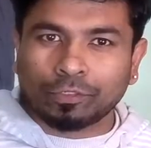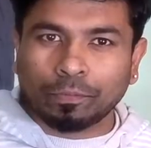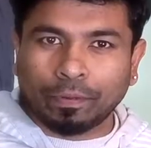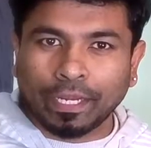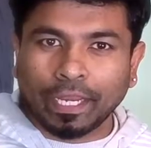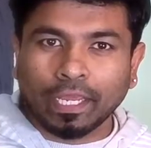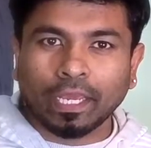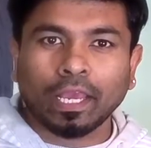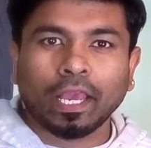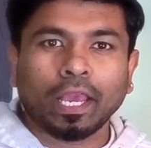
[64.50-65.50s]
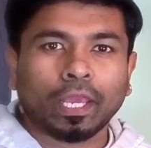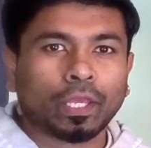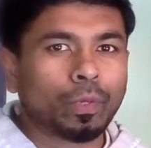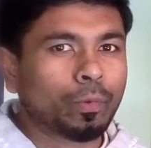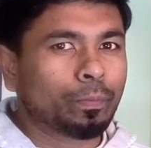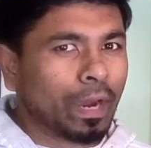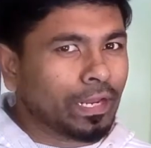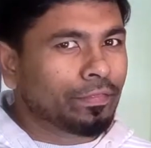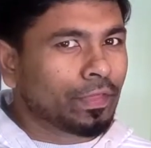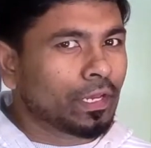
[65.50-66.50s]
to printing, you
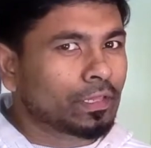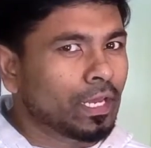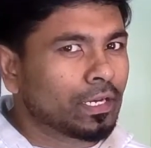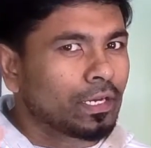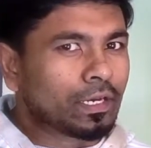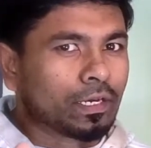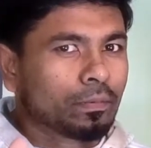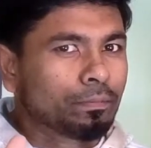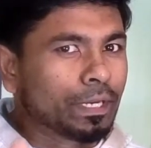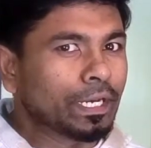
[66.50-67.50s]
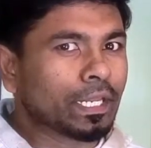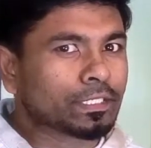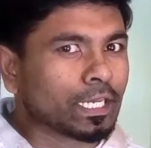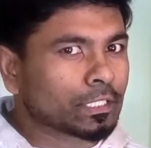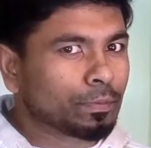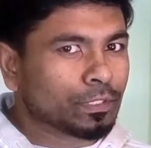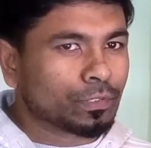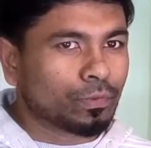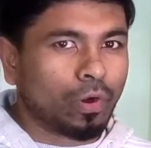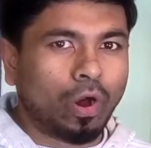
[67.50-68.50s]
might think that printing is expensive.